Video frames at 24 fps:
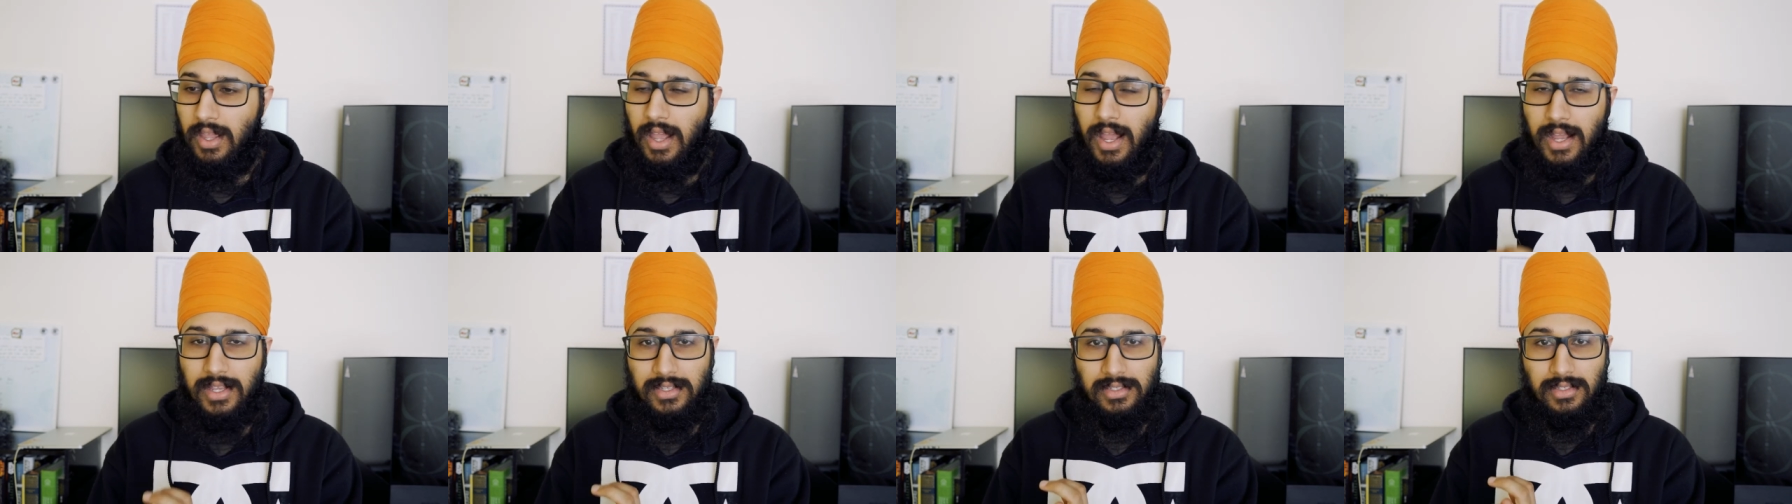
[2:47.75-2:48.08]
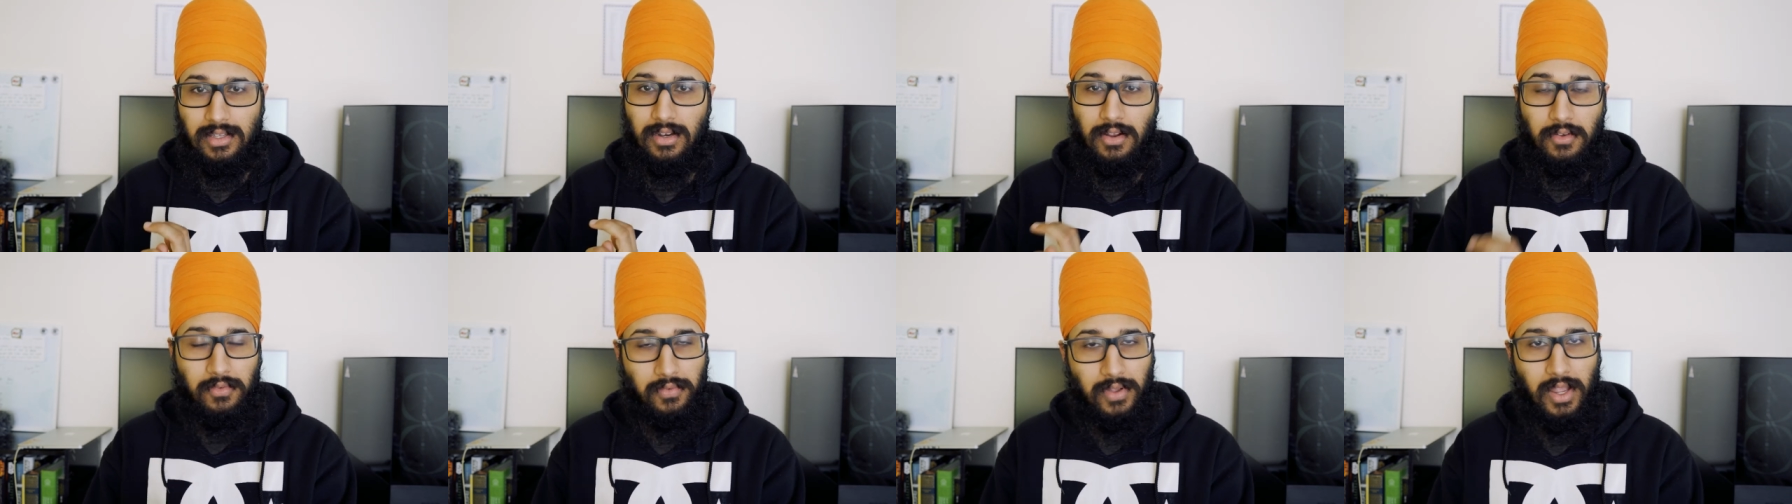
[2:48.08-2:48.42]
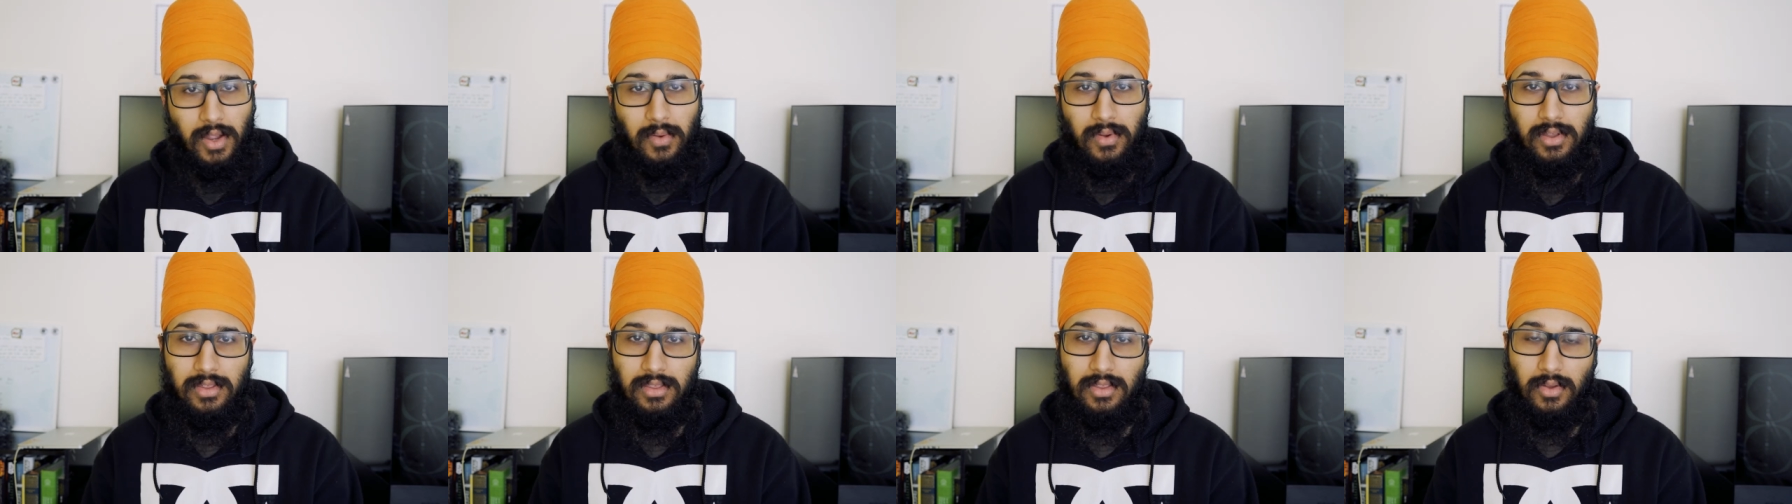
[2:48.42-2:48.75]
has an
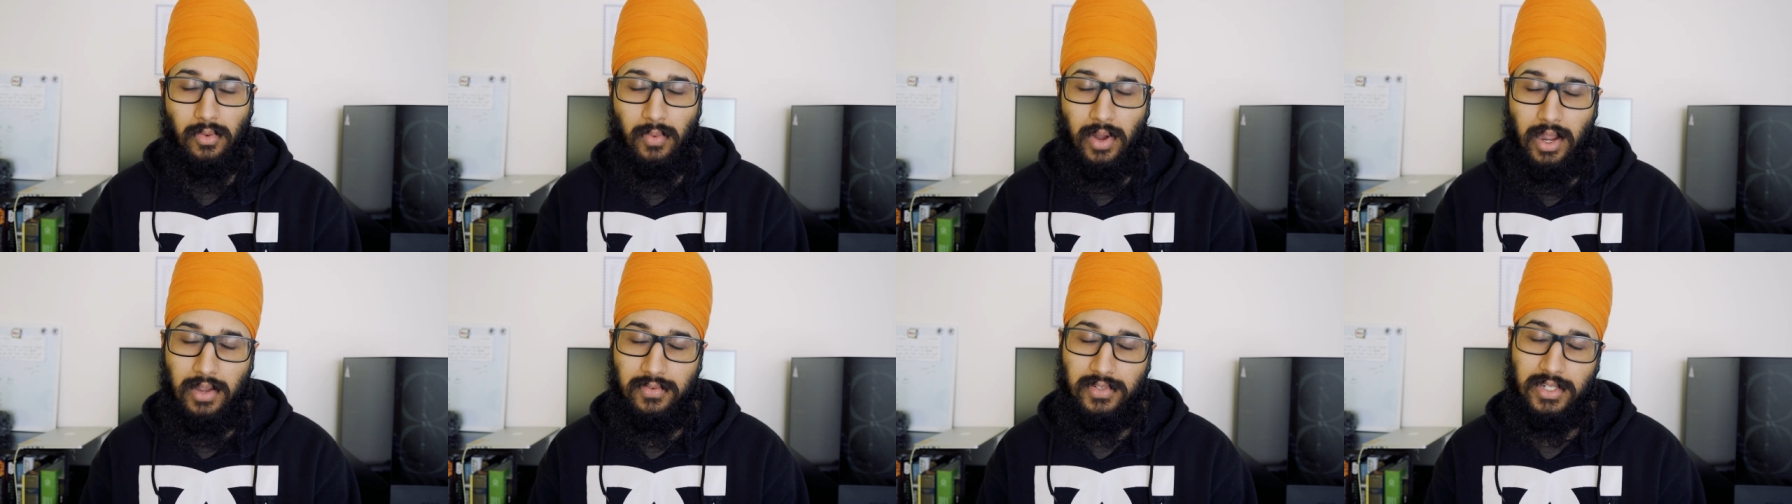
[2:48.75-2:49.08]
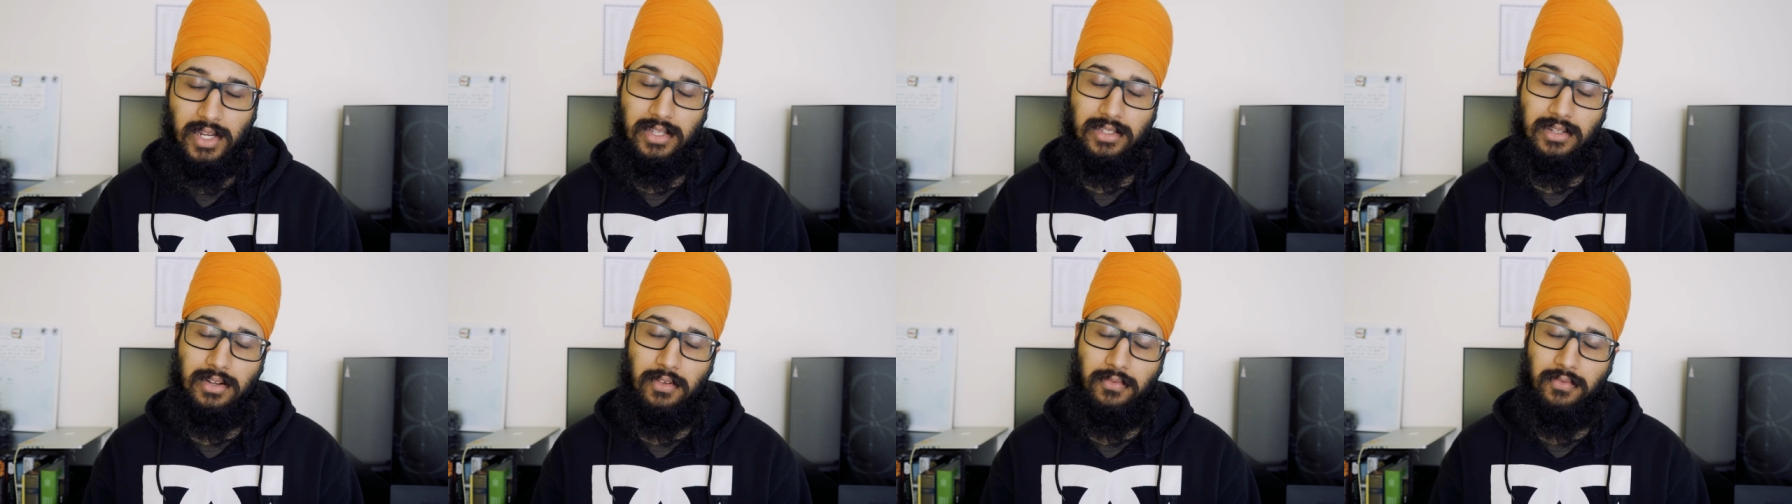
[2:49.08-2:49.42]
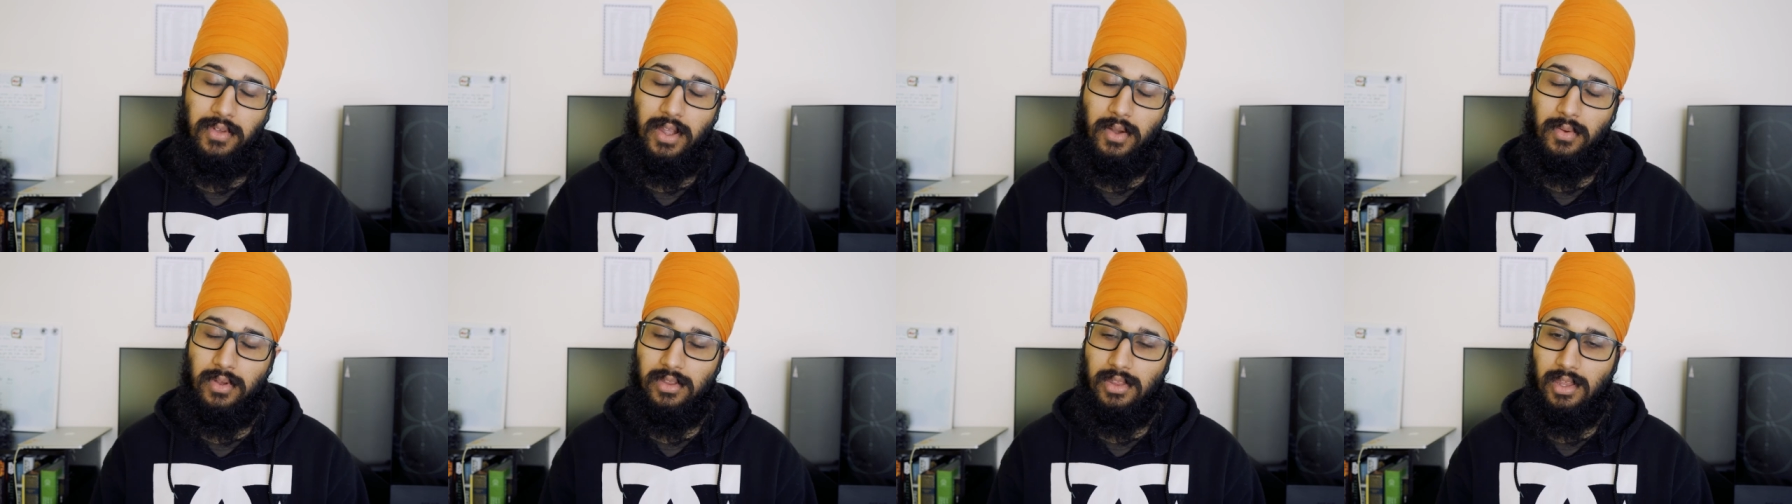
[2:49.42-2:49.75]
affair with, the wife, she has an
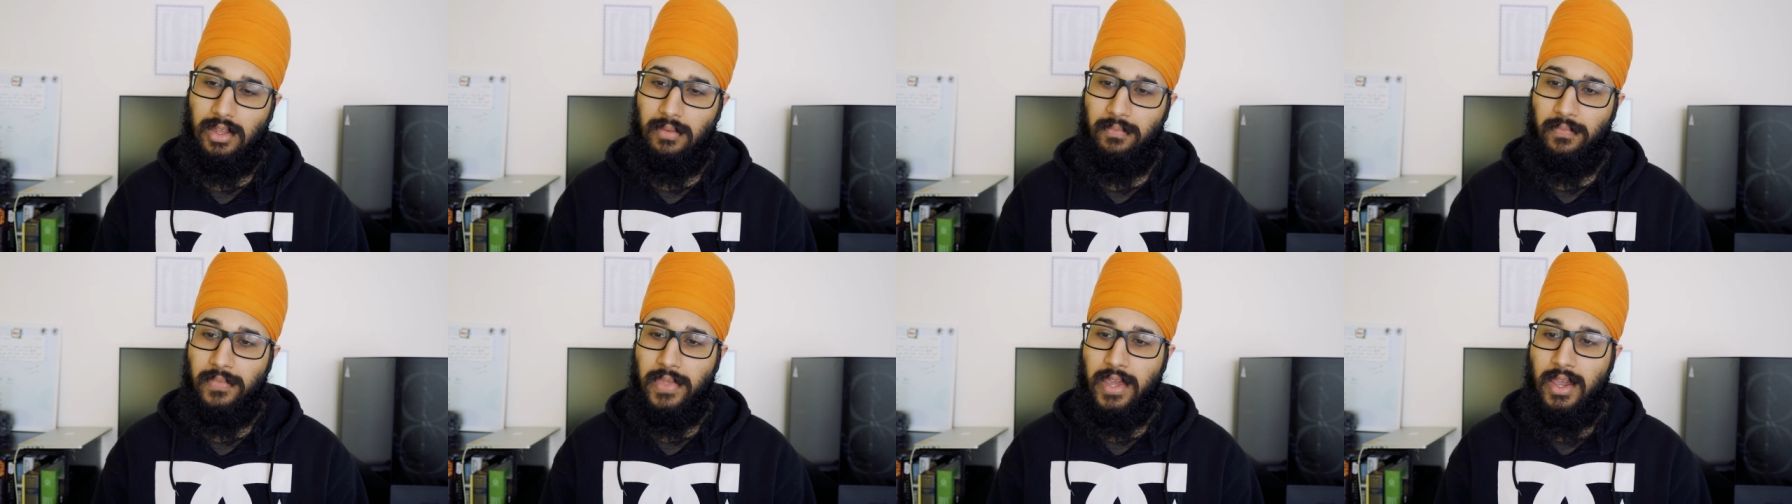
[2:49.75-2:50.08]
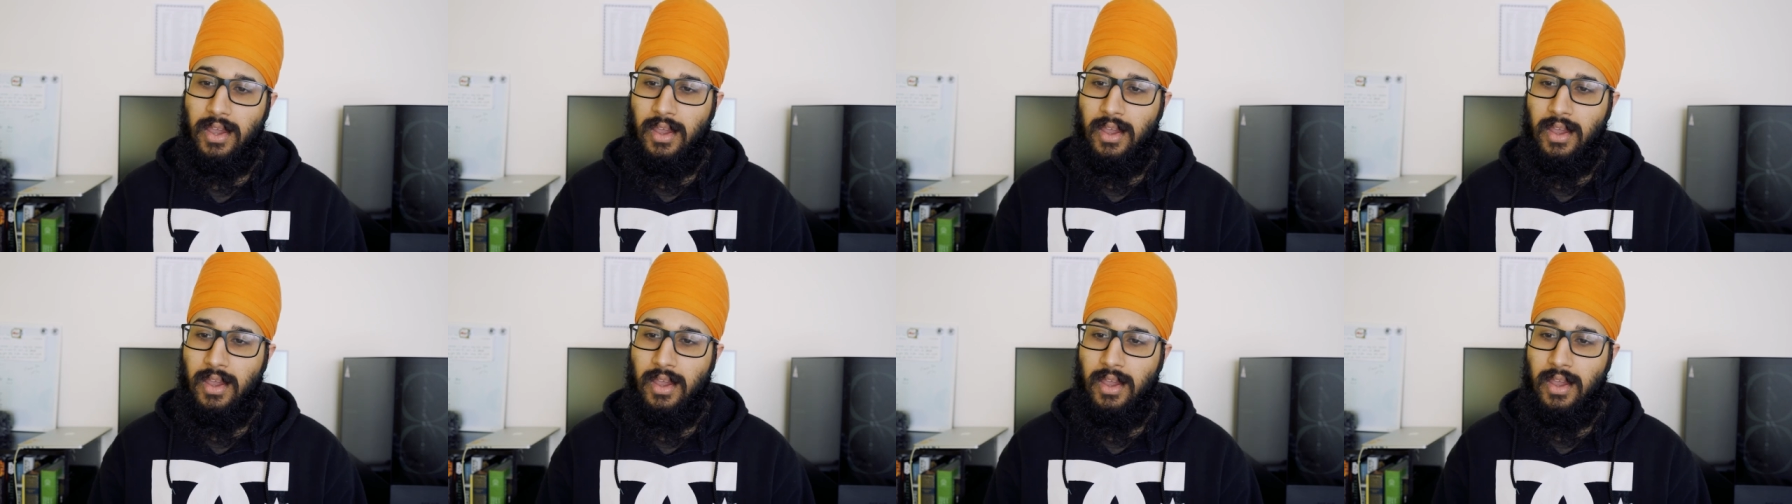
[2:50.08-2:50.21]
affair with him.